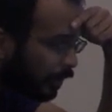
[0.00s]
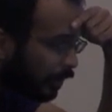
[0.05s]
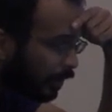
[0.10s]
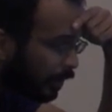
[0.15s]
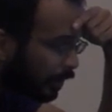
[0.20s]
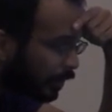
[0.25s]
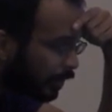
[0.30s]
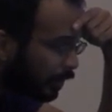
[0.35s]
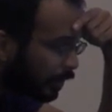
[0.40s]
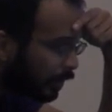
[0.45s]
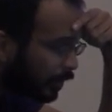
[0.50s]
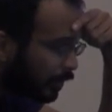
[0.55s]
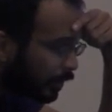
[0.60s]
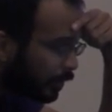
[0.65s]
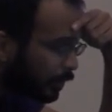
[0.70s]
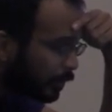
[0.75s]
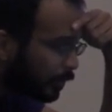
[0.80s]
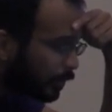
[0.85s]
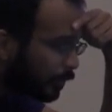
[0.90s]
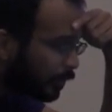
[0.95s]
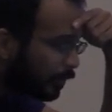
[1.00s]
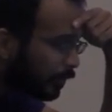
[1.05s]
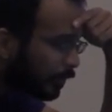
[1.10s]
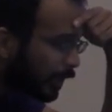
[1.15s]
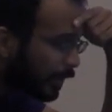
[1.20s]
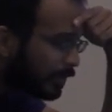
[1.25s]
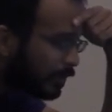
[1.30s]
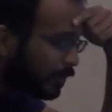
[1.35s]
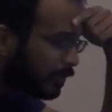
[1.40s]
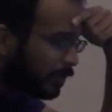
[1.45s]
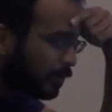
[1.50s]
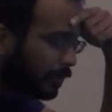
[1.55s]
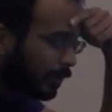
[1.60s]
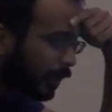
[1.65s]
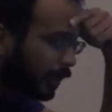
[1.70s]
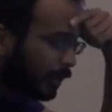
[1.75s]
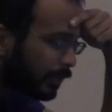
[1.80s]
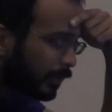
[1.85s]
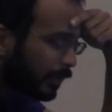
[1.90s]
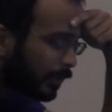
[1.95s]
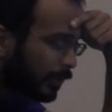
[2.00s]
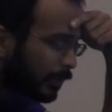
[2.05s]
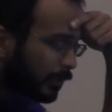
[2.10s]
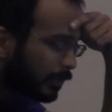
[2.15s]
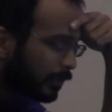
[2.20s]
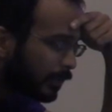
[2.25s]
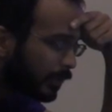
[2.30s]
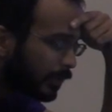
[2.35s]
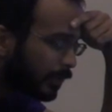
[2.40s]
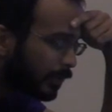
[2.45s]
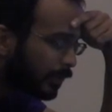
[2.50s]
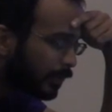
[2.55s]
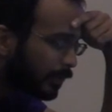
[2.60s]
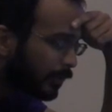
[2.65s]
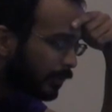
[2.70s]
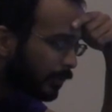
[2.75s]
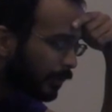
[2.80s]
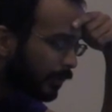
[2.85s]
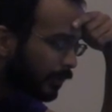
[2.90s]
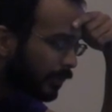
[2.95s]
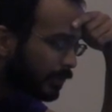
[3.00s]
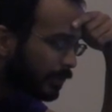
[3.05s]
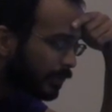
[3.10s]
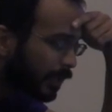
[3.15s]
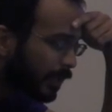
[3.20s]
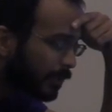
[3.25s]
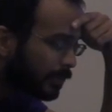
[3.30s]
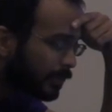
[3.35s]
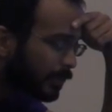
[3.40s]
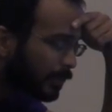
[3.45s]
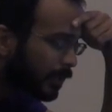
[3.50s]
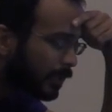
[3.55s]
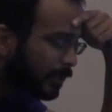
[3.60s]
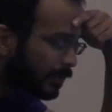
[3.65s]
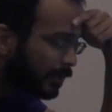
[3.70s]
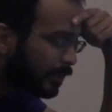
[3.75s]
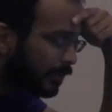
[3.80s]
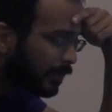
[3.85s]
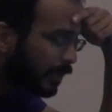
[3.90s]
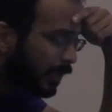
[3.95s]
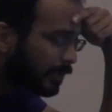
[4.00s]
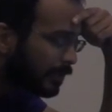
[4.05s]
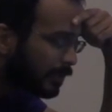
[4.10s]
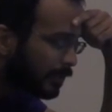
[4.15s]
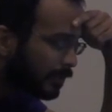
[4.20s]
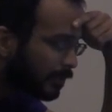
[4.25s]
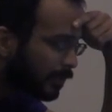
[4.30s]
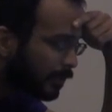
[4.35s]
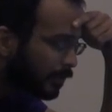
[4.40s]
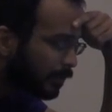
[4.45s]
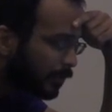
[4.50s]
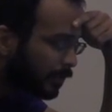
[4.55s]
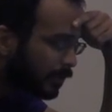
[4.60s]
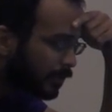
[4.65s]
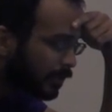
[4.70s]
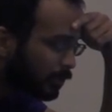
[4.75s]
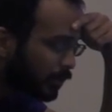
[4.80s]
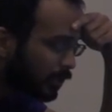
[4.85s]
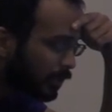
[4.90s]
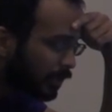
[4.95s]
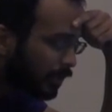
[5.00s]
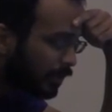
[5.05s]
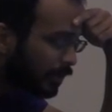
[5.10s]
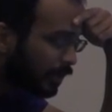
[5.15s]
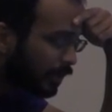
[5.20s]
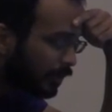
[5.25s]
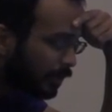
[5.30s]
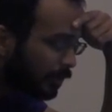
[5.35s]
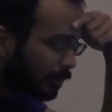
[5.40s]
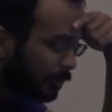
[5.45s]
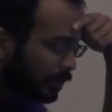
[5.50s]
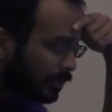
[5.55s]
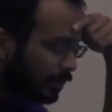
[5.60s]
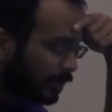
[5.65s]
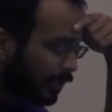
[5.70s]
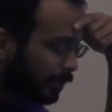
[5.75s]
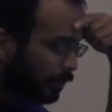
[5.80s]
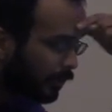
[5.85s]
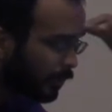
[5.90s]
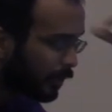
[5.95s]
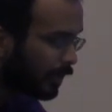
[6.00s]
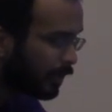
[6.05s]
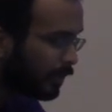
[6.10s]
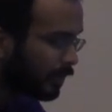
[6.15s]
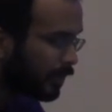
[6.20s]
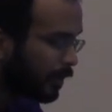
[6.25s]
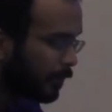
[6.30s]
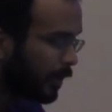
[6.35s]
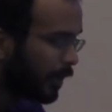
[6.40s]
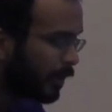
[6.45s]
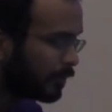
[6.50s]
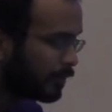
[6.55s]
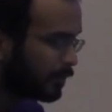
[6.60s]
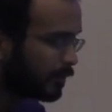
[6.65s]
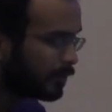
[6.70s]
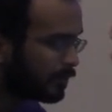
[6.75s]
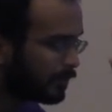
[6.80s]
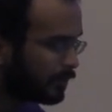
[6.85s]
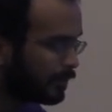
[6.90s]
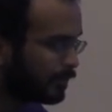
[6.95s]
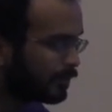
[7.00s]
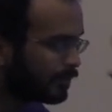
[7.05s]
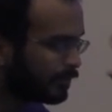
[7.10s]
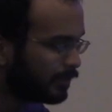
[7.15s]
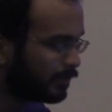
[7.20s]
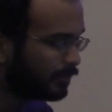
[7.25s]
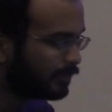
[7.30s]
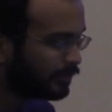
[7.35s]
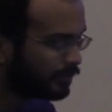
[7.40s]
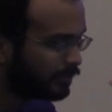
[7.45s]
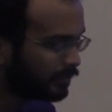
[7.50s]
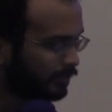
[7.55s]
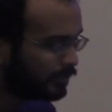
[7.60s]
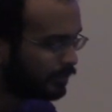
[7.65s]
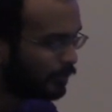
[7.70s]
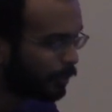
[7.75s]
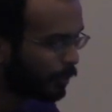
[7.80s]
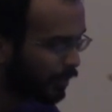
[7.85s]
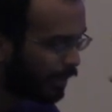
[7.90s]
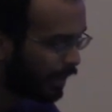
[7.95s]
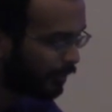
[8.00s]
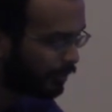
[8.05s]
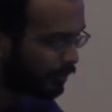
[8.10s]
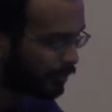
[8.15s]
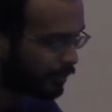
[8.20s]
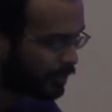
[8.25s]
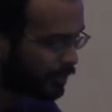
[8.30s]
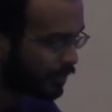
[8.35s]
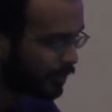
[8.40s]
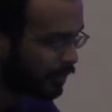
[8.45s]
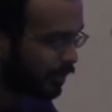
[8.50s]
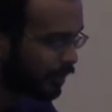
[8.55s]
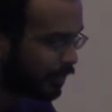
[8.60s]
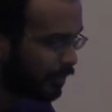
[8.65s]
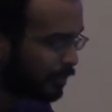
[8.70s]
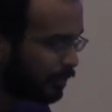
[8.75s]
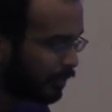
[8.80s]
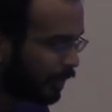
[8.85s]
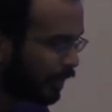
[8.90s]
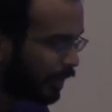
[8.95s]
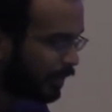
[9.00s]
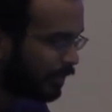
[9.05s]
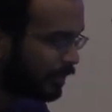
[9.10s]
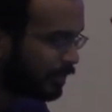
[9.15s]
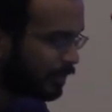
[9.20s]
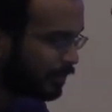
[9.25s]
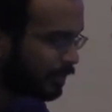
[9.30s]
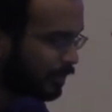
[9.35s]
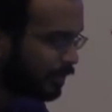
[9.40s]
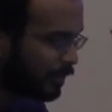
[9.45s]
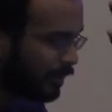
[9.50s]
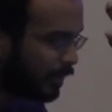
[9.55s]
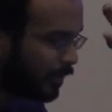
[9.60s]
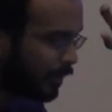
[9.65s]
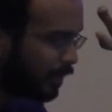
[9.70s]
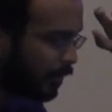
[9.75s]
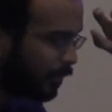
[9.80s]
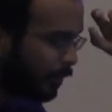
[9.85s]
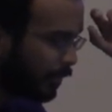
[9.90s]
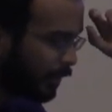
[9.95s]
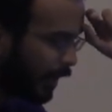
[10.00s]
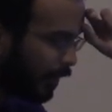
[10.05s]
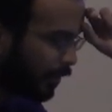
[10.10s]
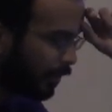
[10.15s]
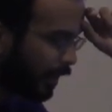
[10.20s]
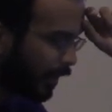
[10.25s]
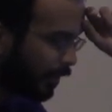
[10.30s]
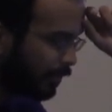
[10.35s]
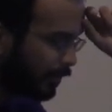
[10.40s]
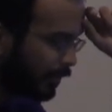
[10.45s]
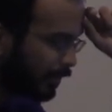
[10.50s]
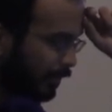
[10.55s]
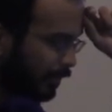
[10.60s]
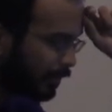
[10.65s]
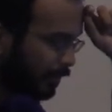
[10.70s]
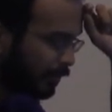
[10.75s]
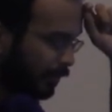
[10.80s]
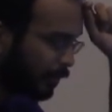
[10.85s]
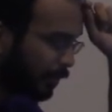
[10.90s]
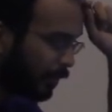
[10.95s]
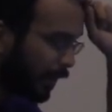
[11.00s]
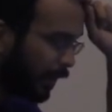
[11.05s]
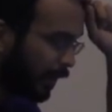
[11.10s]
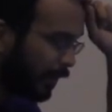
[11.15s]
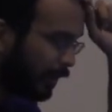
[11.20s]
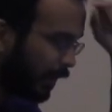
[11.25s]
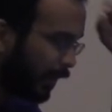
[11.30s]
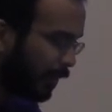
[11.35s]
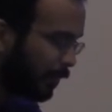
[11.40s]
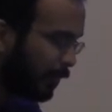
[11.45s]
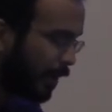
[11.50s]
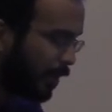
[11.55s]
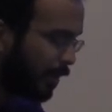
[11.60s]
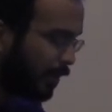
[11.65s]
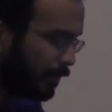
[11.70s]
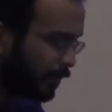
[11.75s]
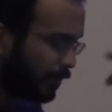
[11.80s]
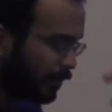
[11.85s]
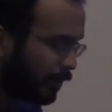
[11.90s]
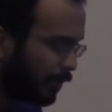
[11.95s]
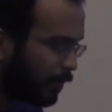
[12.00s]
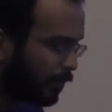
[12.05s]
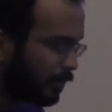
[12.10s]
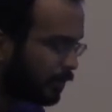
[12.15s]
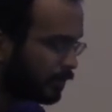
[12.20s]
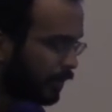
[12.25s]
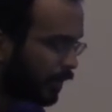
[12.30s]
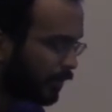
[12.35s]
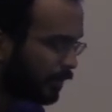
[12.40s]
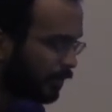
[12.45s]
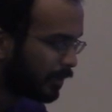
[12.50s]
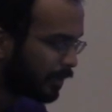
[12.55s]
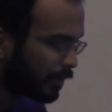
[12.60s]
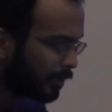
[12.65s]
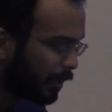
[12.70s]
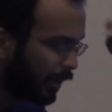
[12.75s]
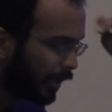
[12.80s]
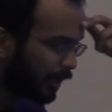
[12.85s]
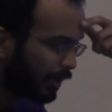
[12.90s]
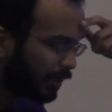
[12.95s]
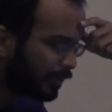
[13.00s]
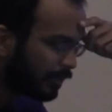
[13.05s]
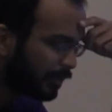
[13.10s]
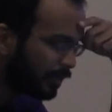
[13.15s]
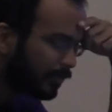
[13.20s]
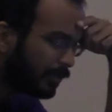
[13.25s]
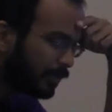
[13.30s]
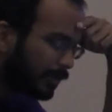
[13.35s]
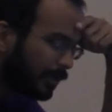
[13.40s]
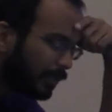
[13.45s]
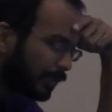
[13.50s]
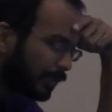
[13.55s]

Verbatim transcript: Um, that's the new line character in, for the escape. So basically, he has it. So will speed and then will set point come out one after each other on beneath new each other instead of without instead having, of like. yeah, without having to do a whole nother command. Oh.